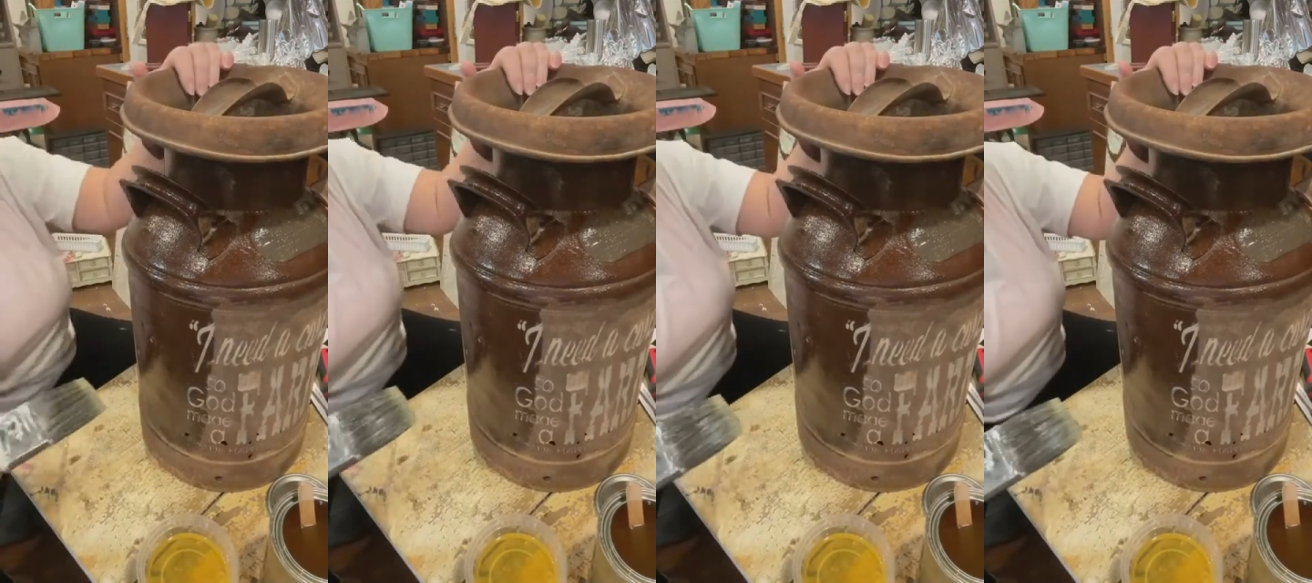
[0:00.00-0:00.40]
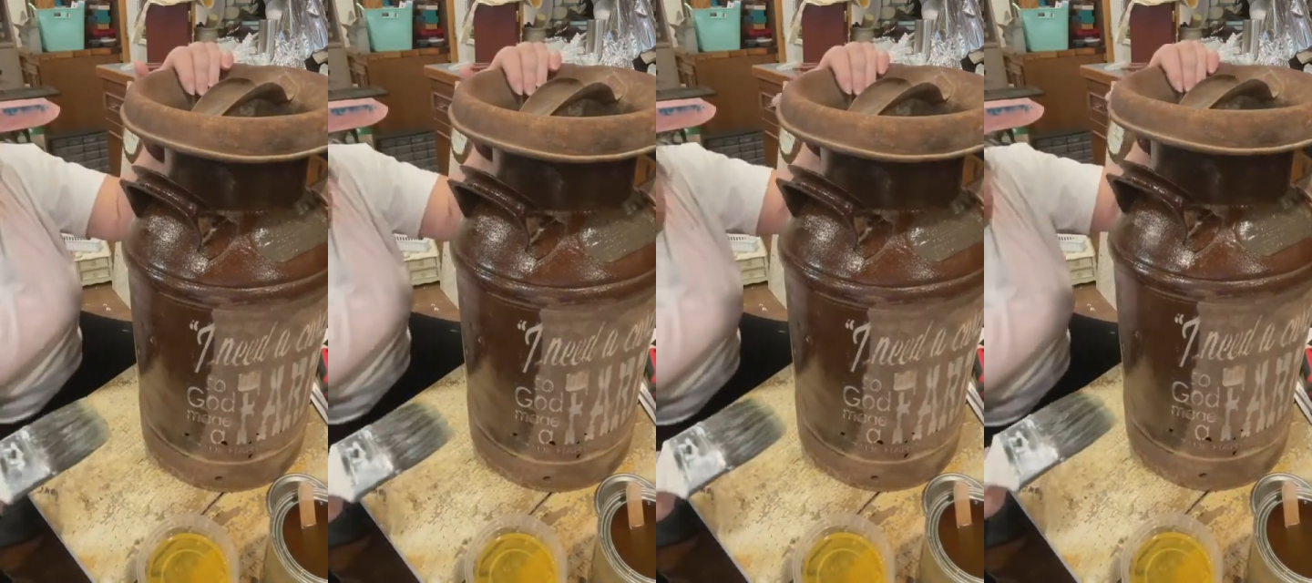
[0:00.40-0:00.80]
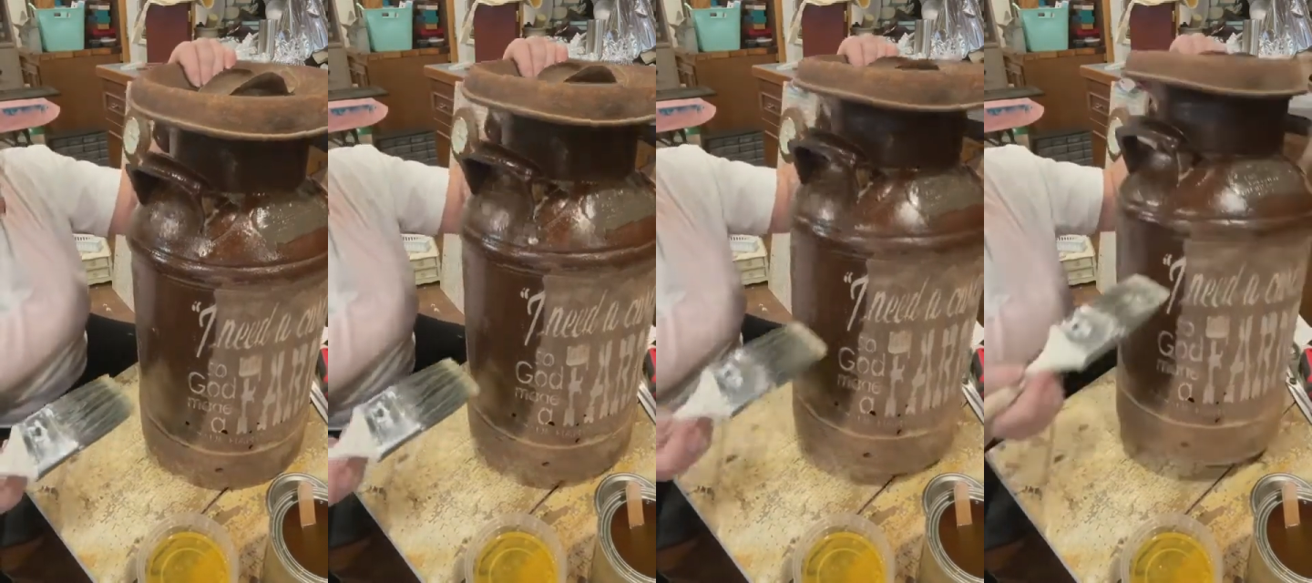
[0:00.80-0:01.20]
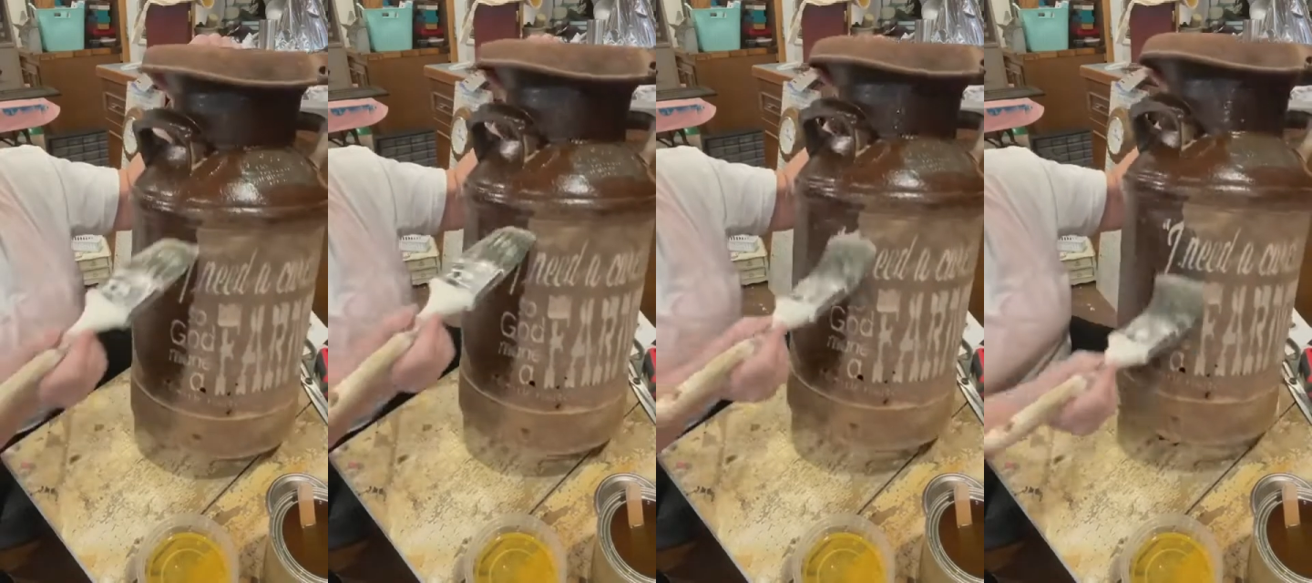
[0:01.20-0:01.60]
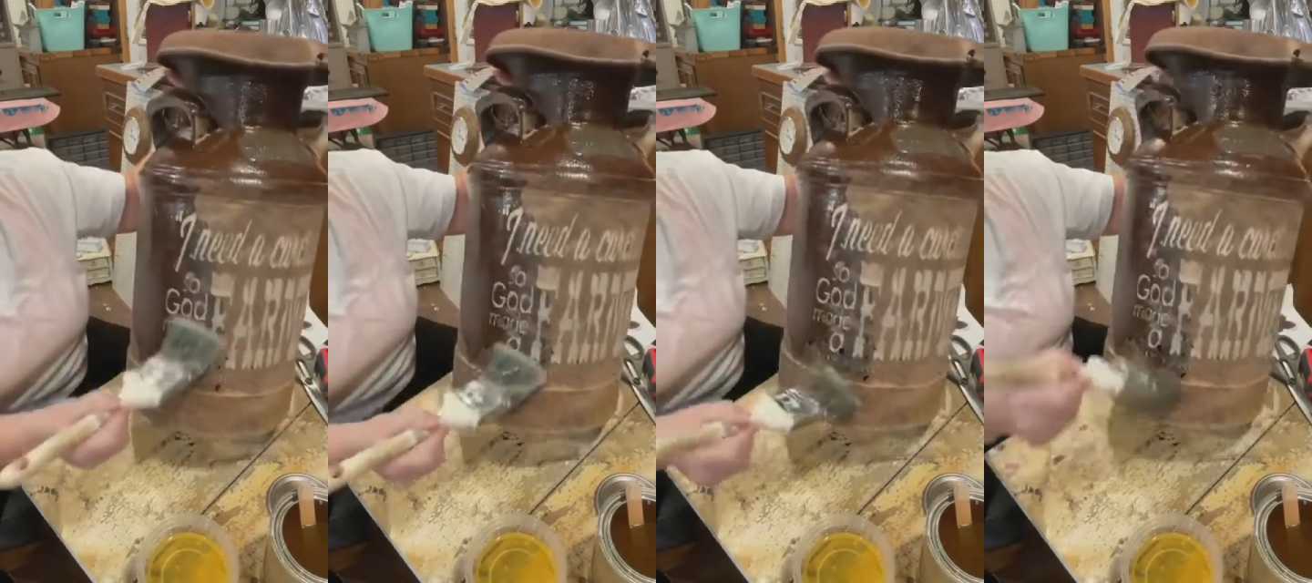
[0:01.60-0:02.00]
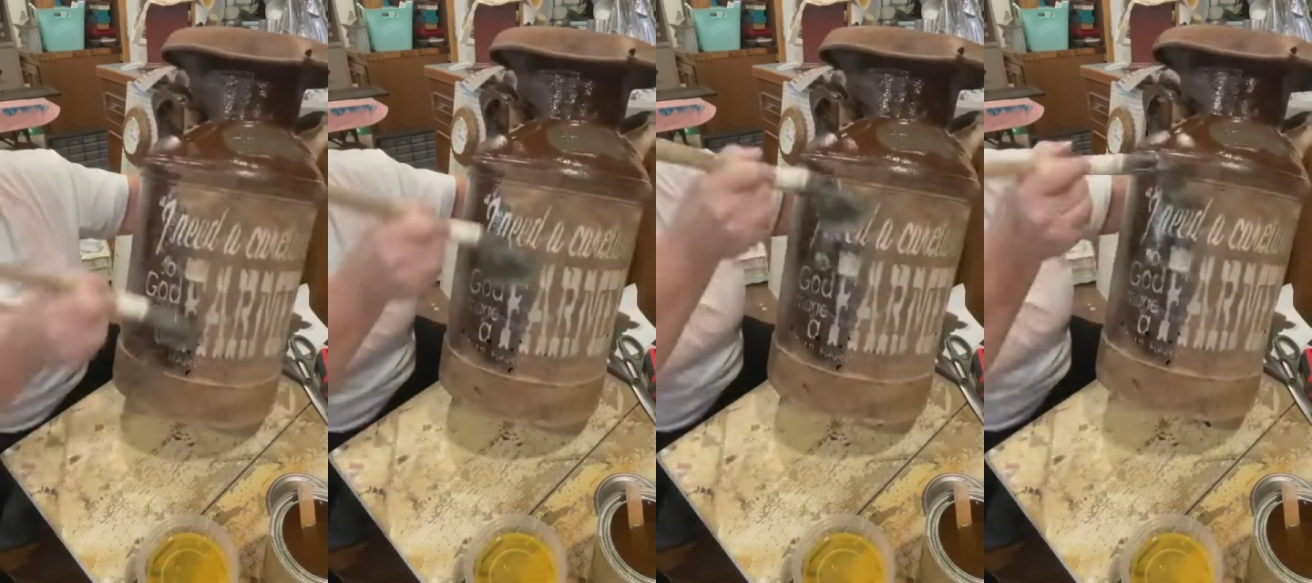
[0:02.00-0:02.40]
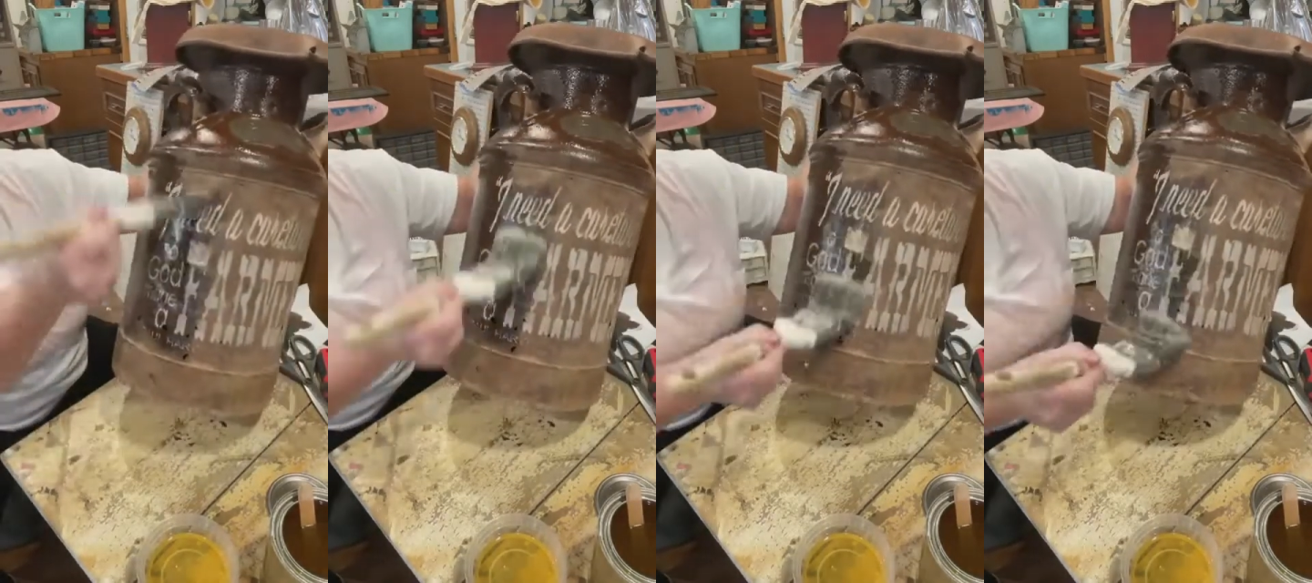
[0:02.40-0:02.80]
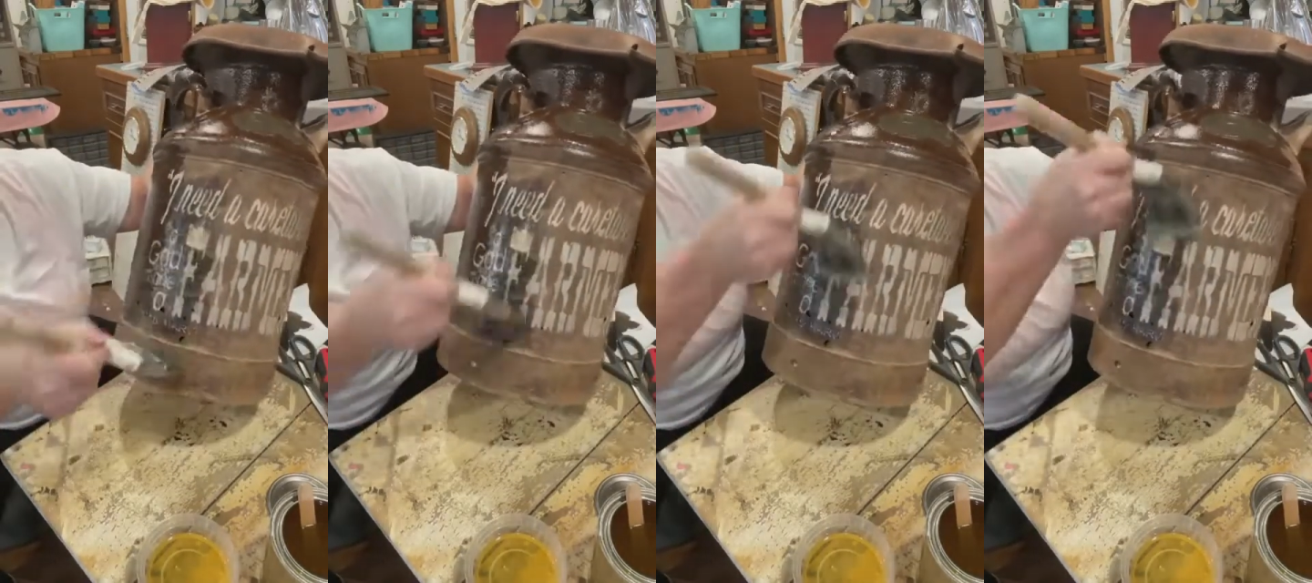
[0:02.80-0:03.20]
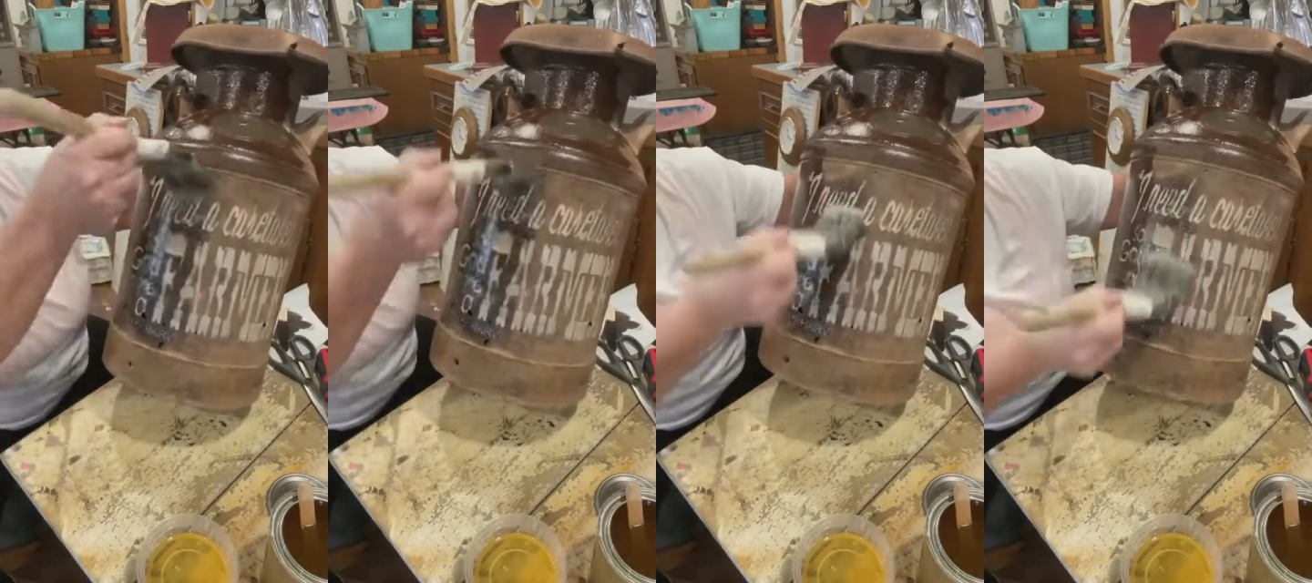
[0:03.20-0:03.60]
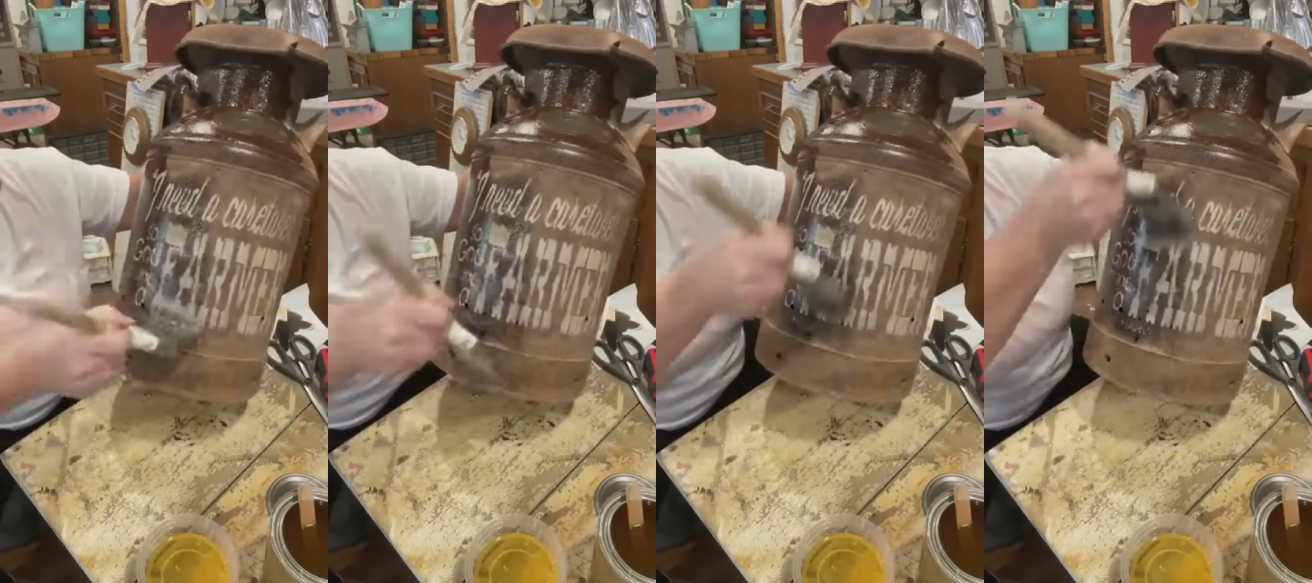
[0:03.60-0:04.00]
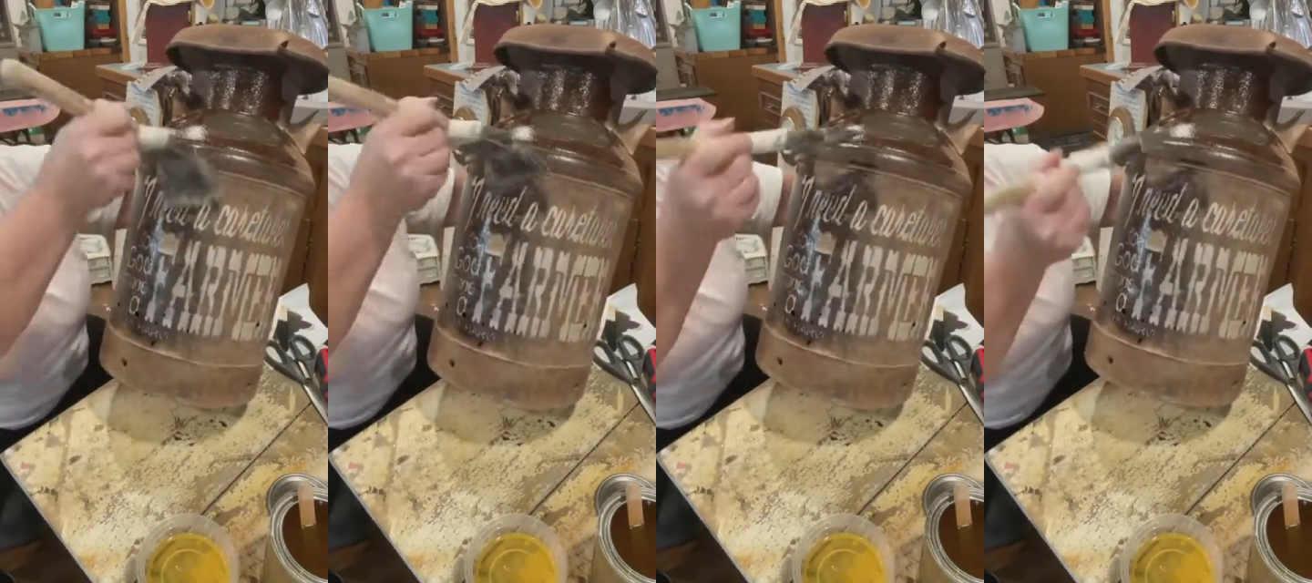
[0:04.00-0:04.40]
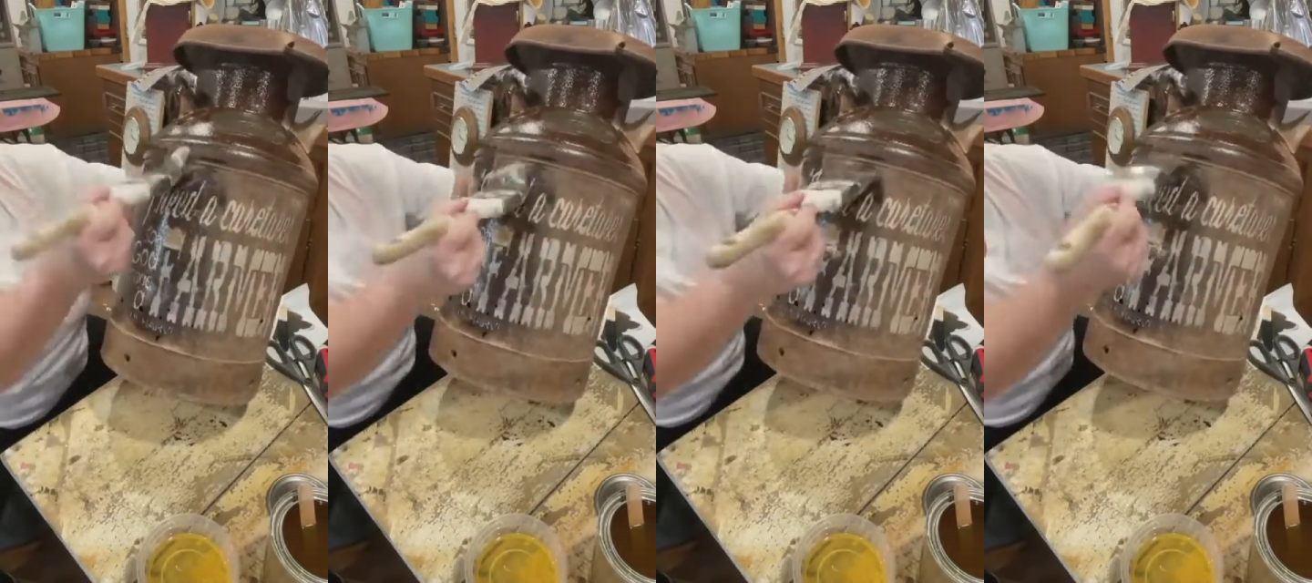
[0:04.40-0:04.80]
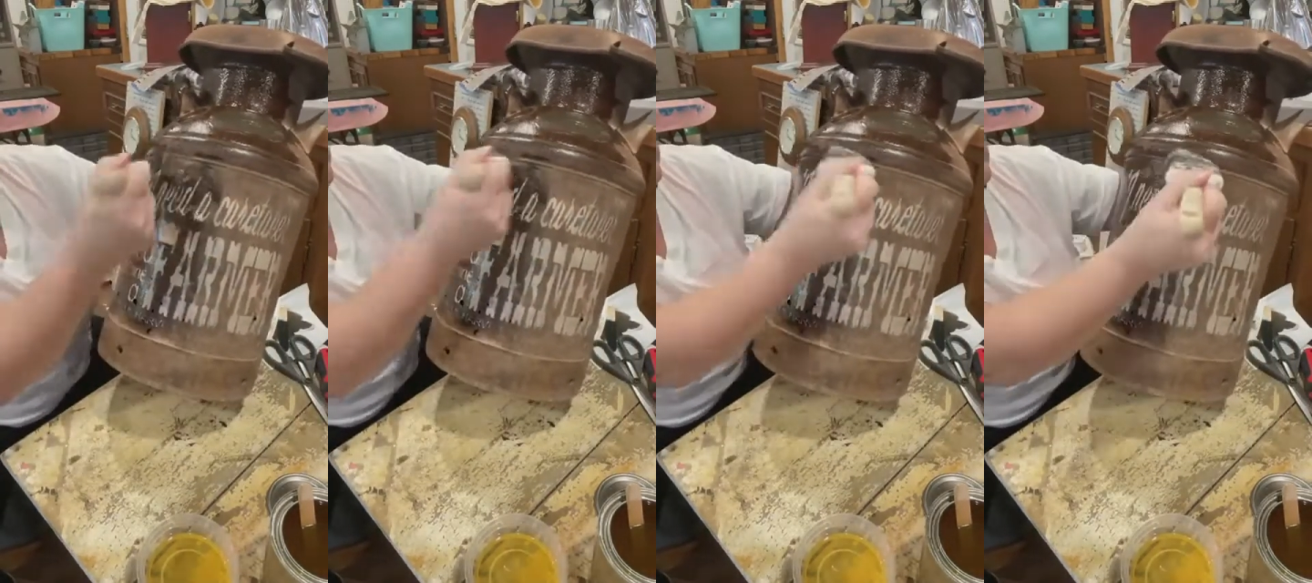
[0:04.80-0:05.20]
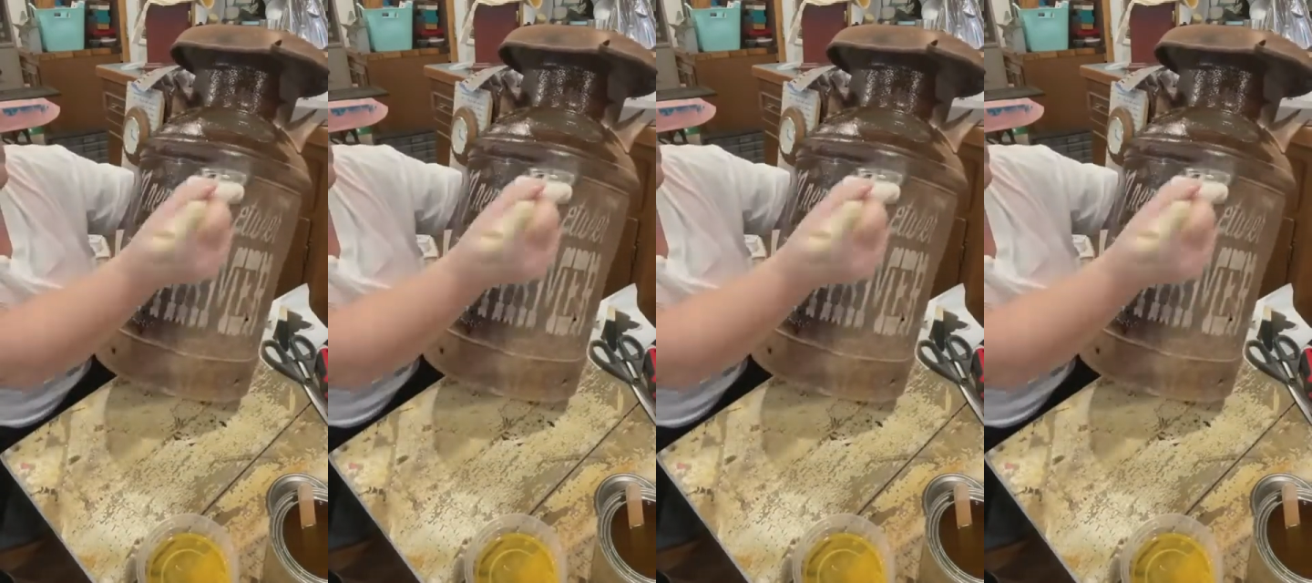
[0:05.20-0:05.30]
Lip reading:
[unreadable: no face in view]